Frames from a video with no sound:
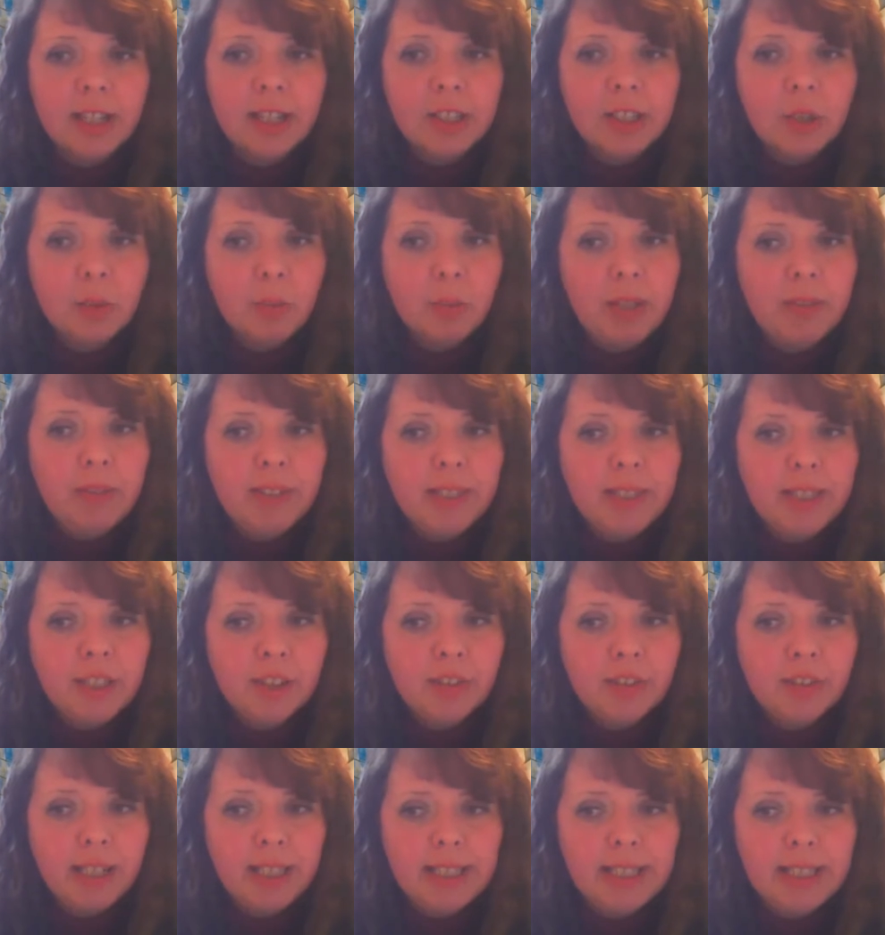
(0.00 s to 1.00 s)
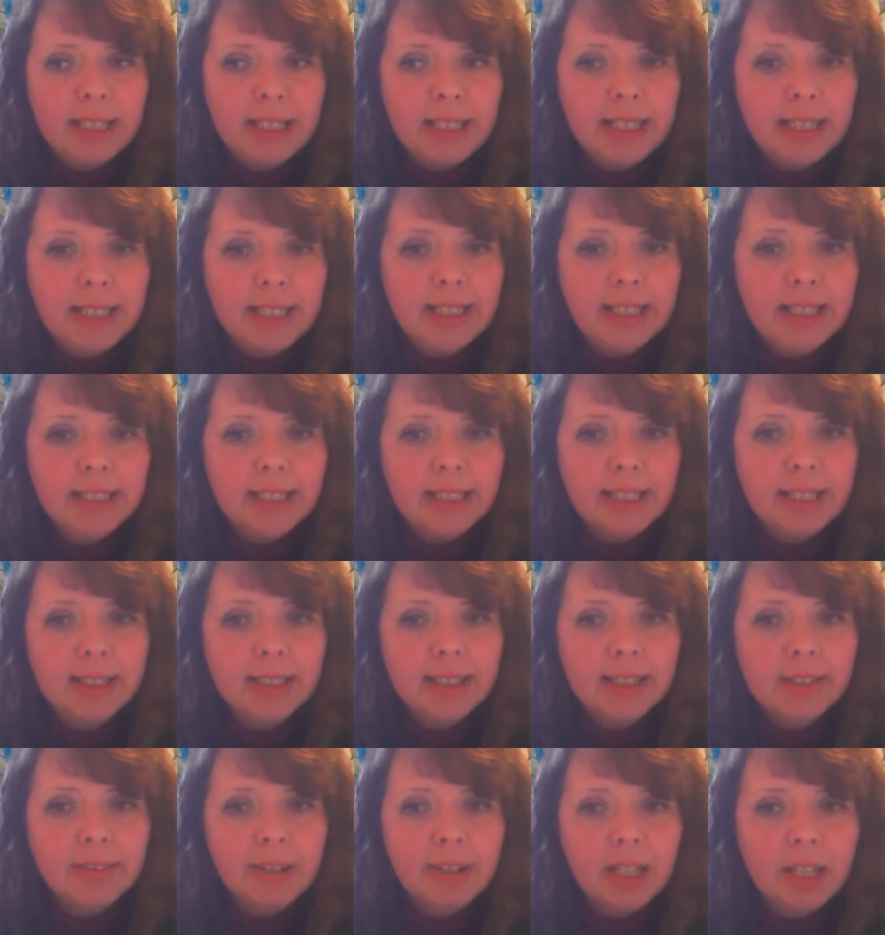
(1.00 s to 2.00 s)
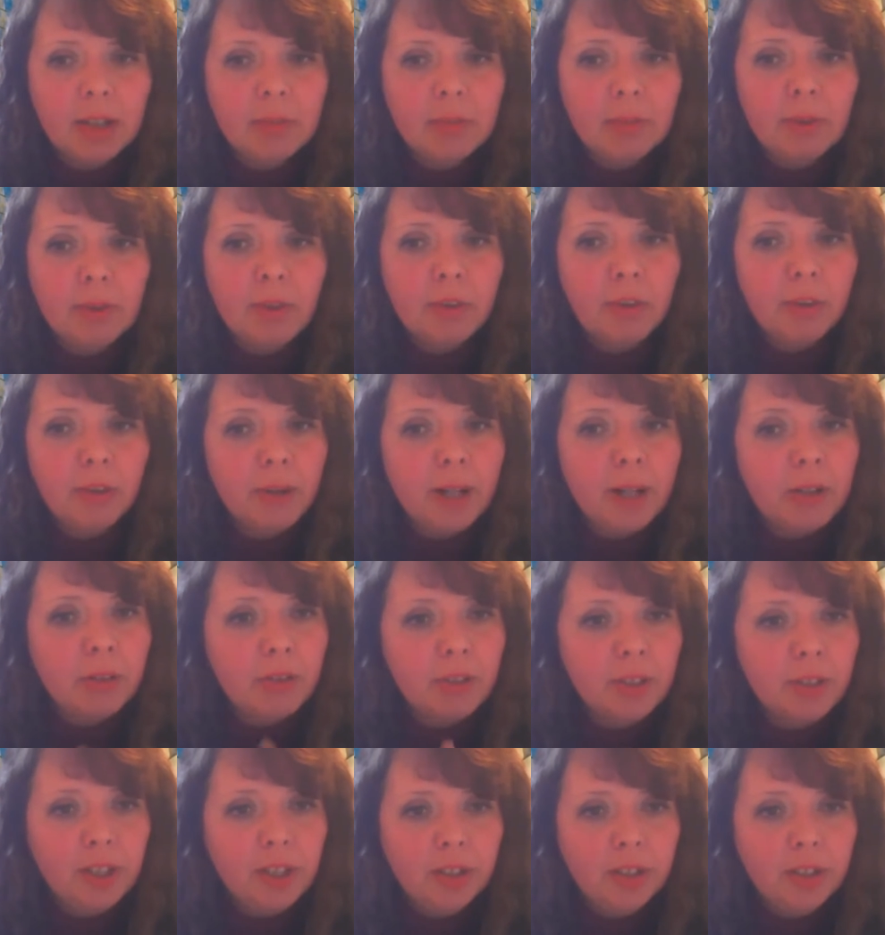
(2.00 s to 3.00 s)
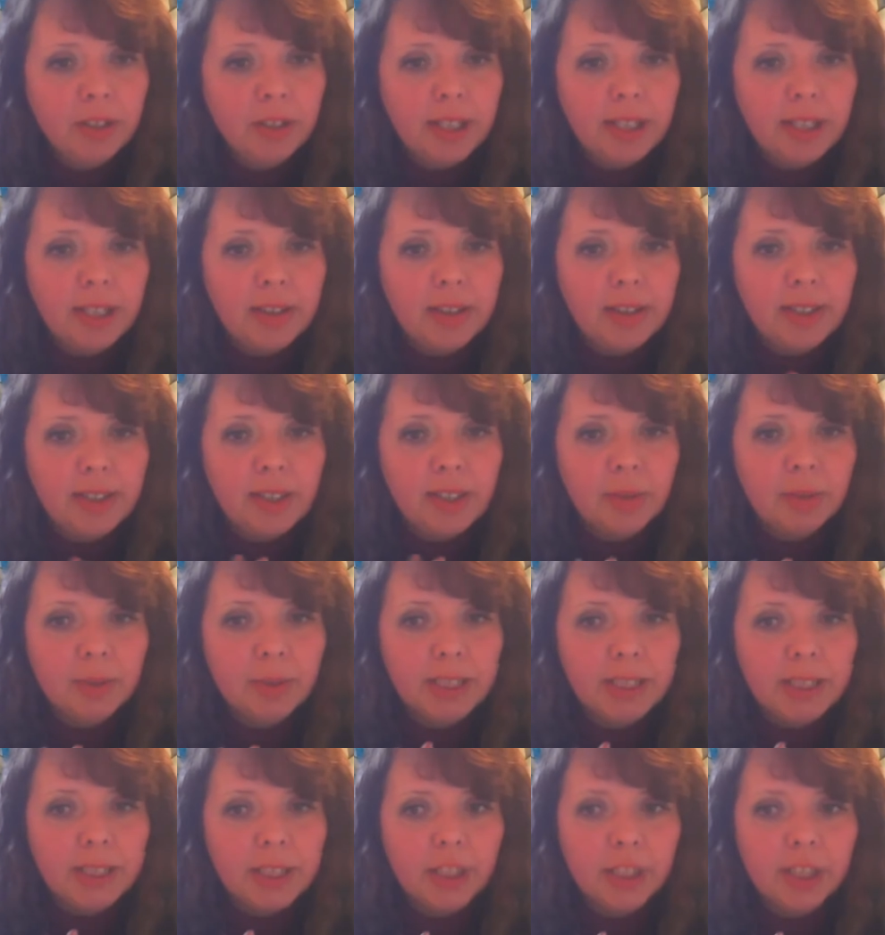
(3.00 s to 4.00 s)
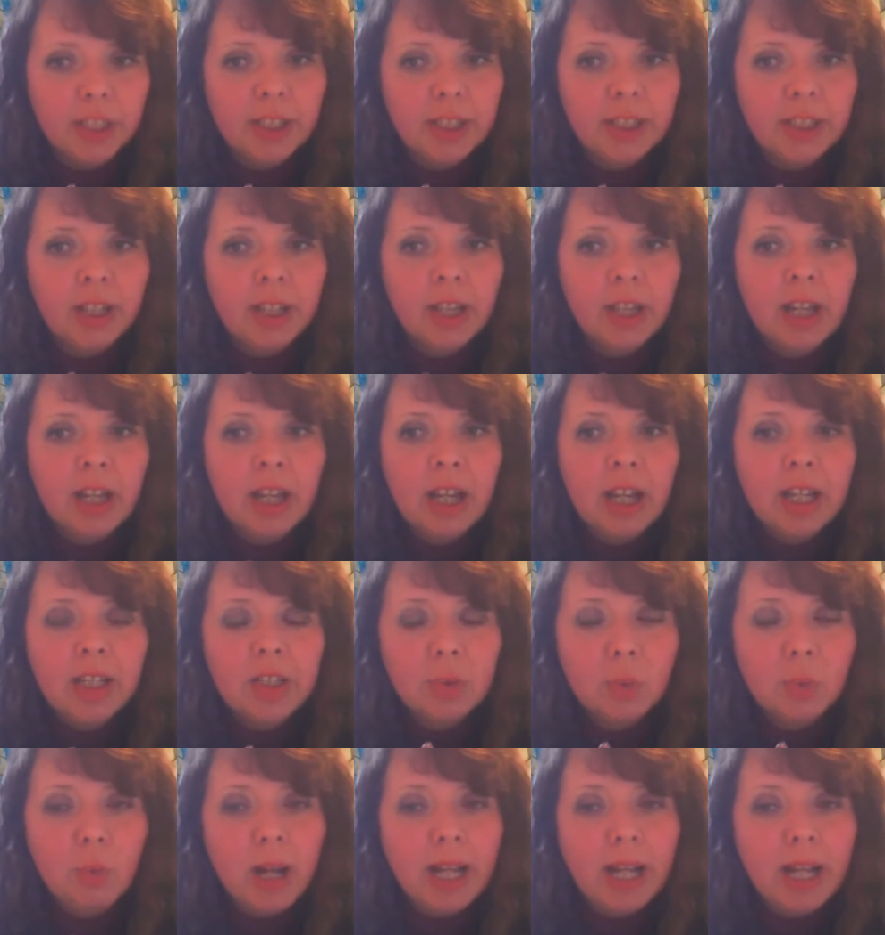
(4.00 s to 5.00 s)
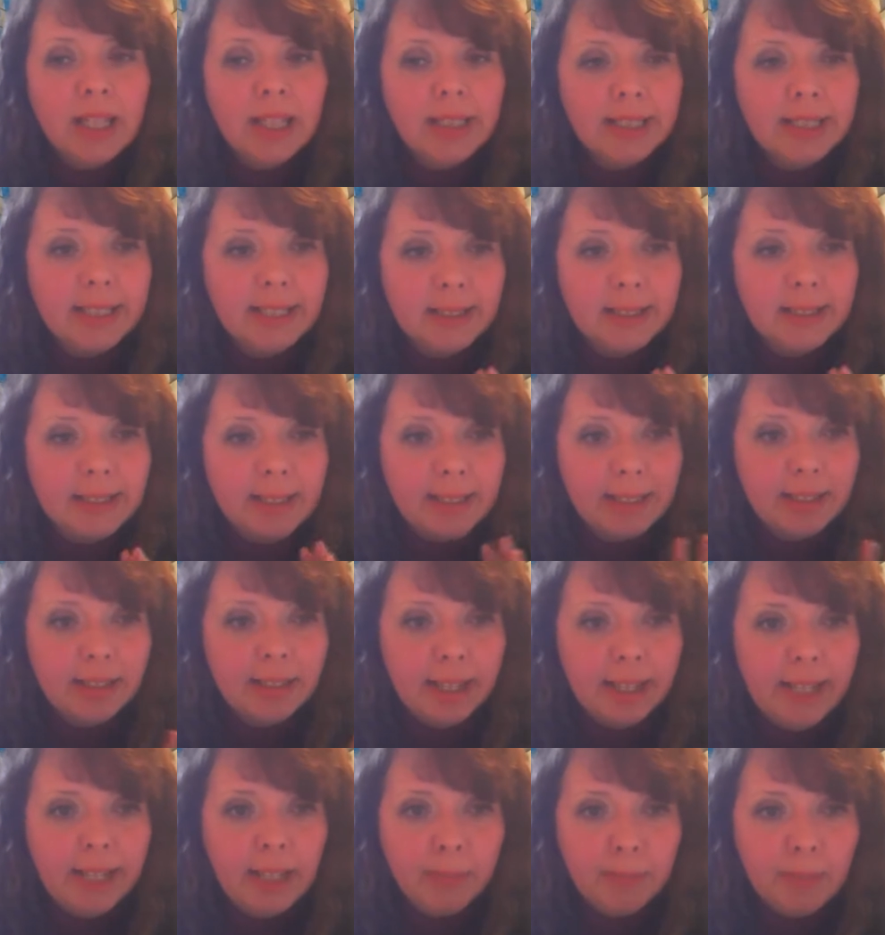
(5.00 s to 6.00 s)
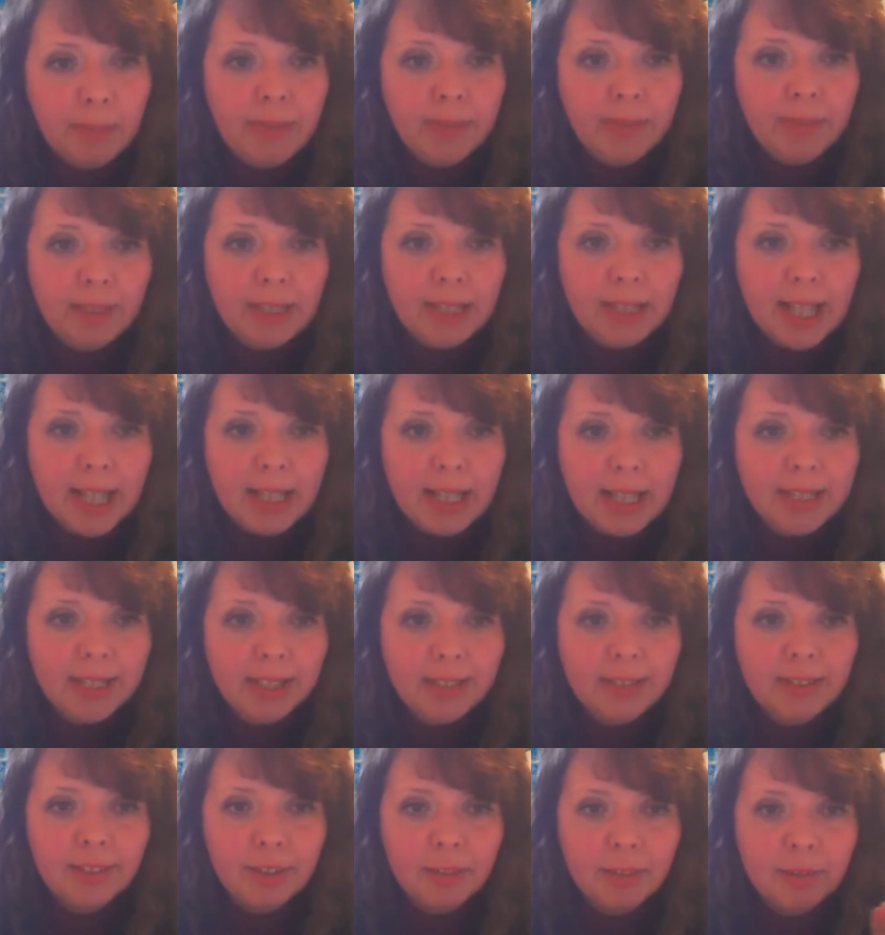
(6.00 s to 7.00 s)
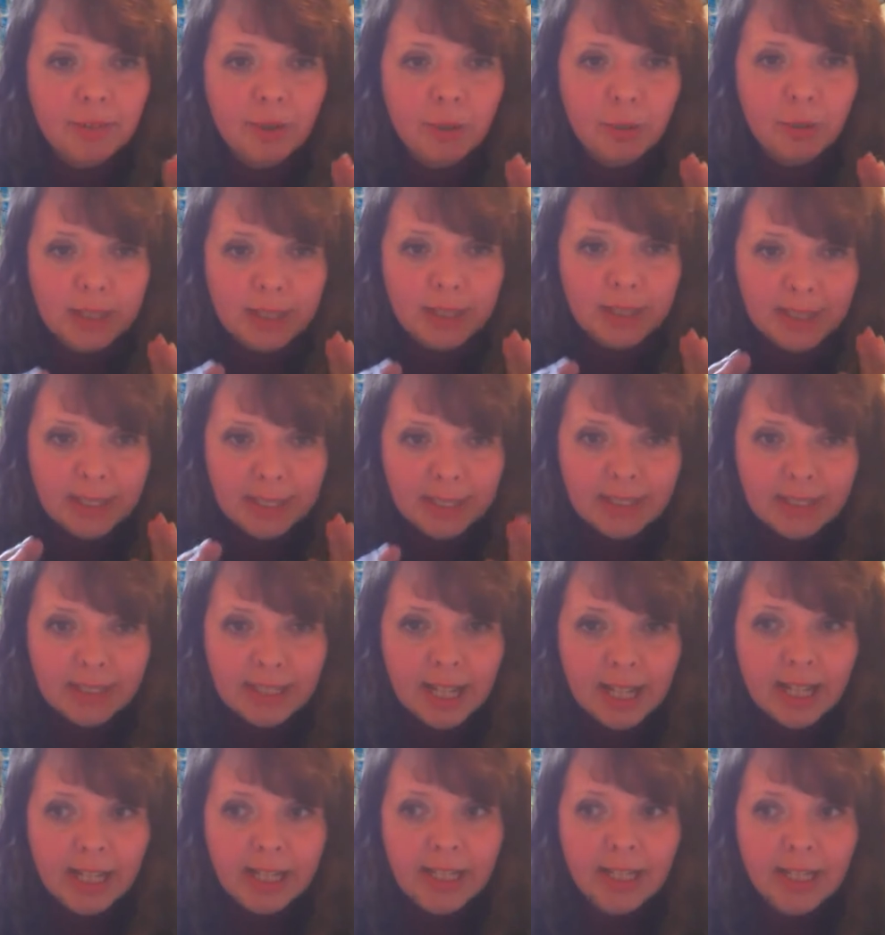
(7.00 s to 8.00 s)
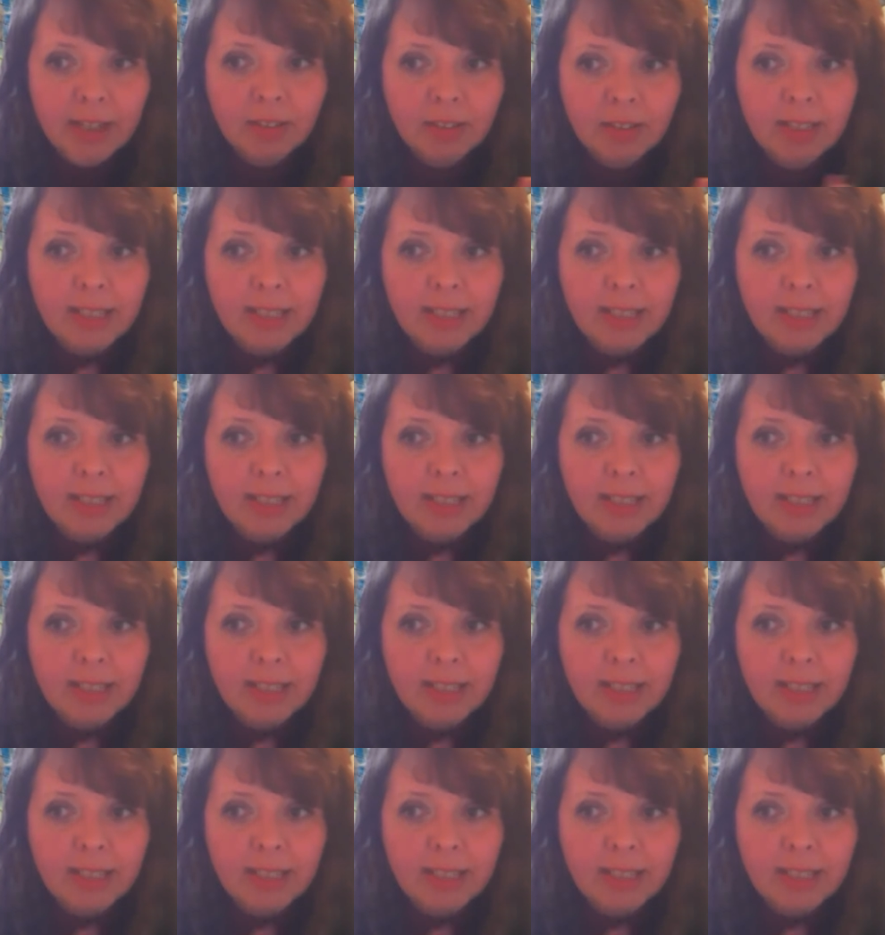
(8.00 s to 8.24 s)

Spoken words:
So we've integrated listening skills development throughout the unit in this new edition, as well as still keeping the lesson that focuses entirely on